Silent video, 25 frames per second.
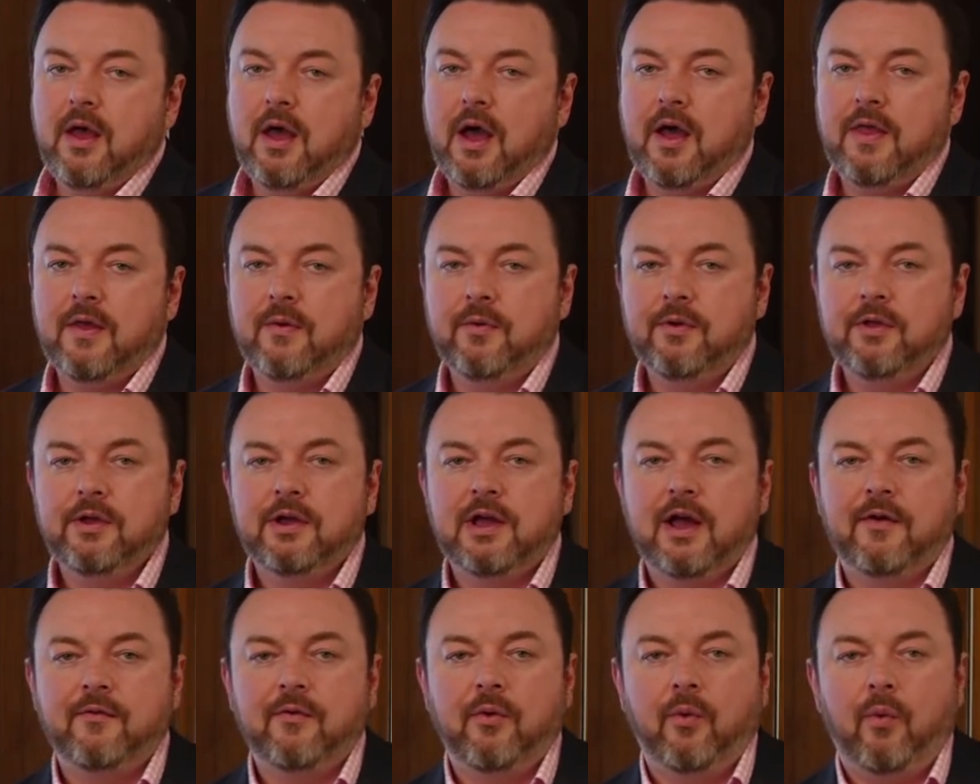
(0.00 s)
And I want to
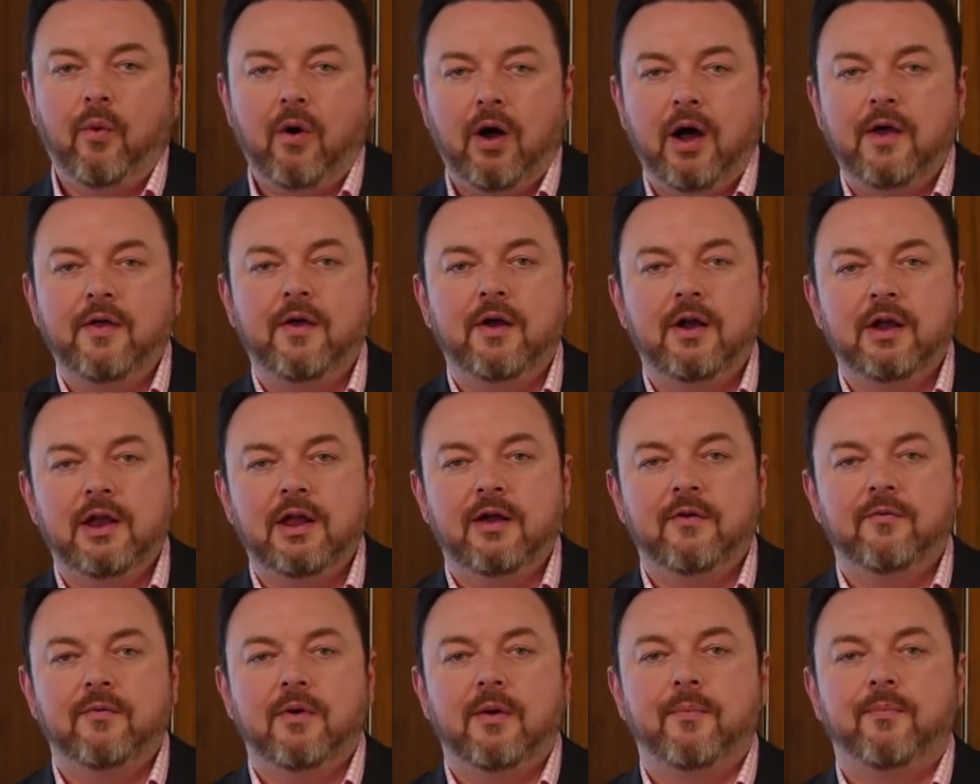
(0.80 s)
cover why they only
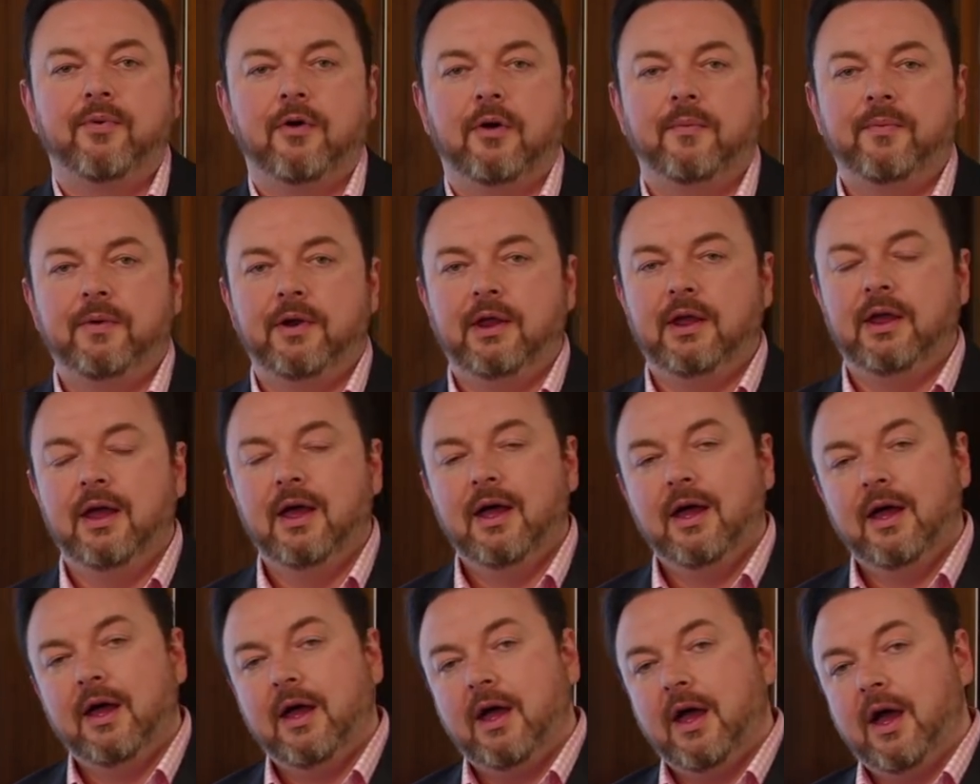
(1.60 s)
have one property
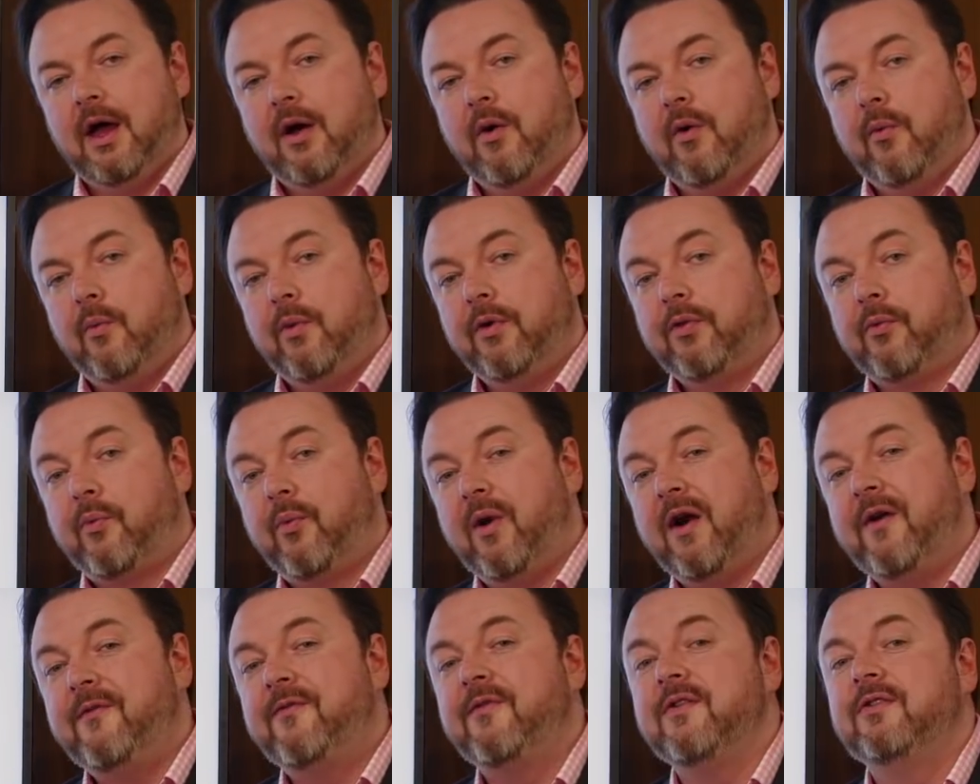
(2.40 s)
with
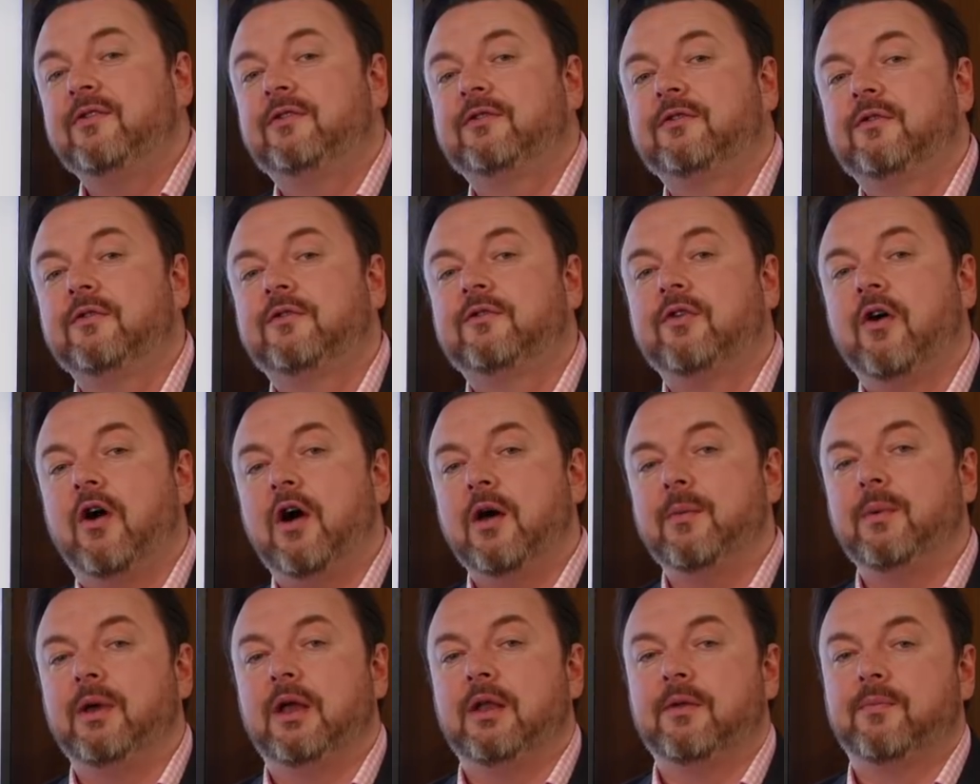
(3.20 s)
reference to
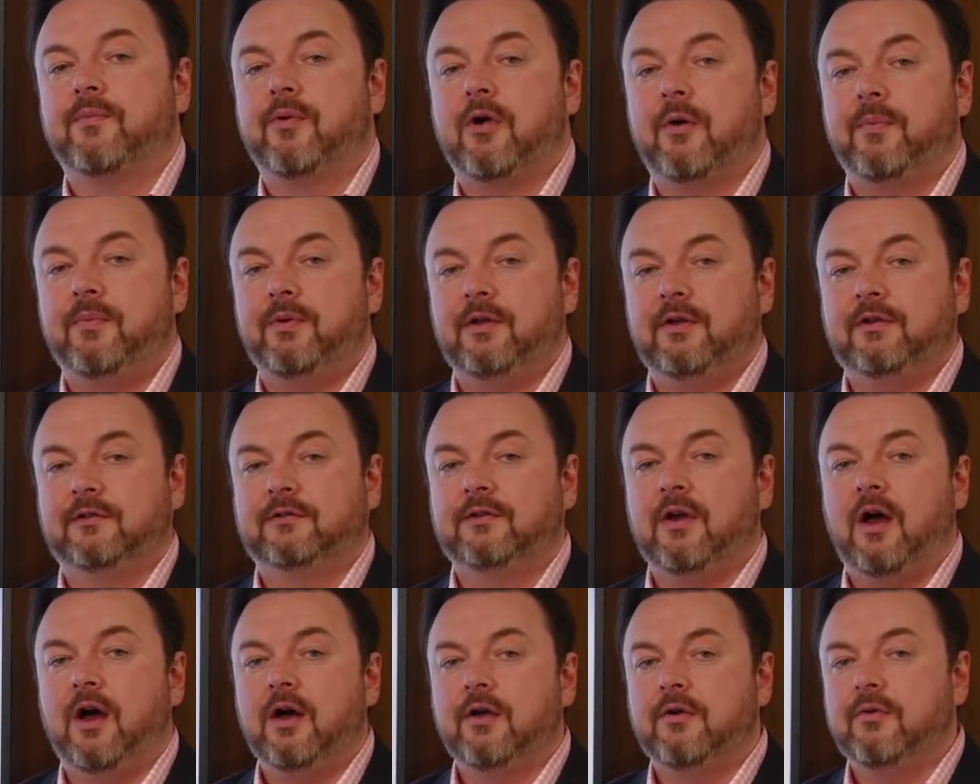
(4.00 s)
timing and property
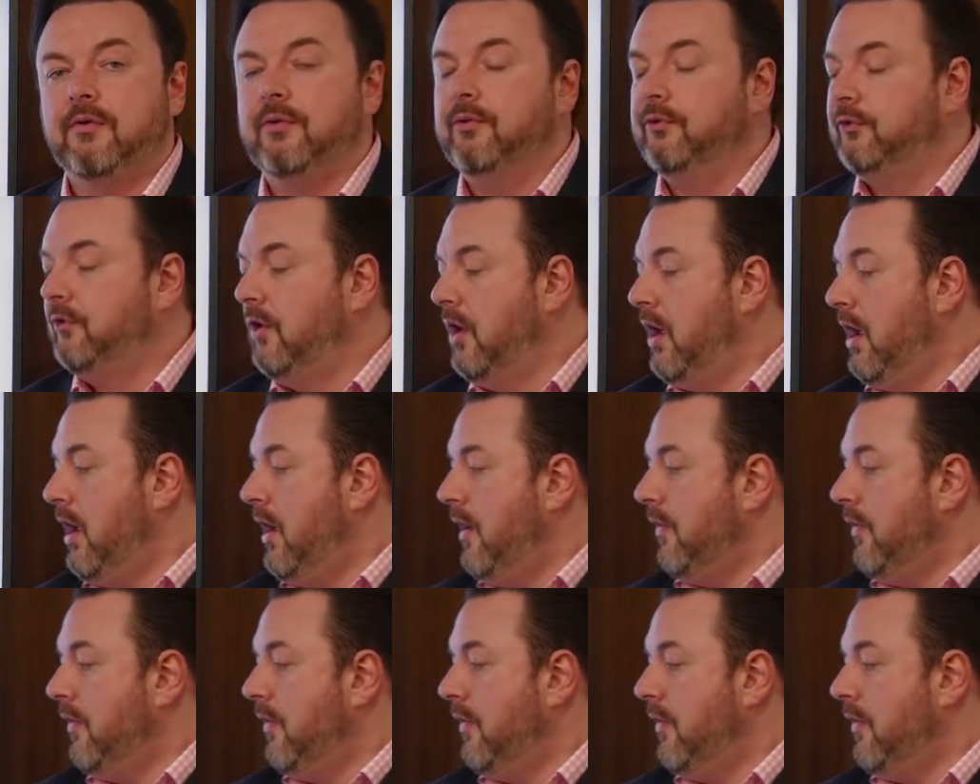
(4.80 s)
cycles.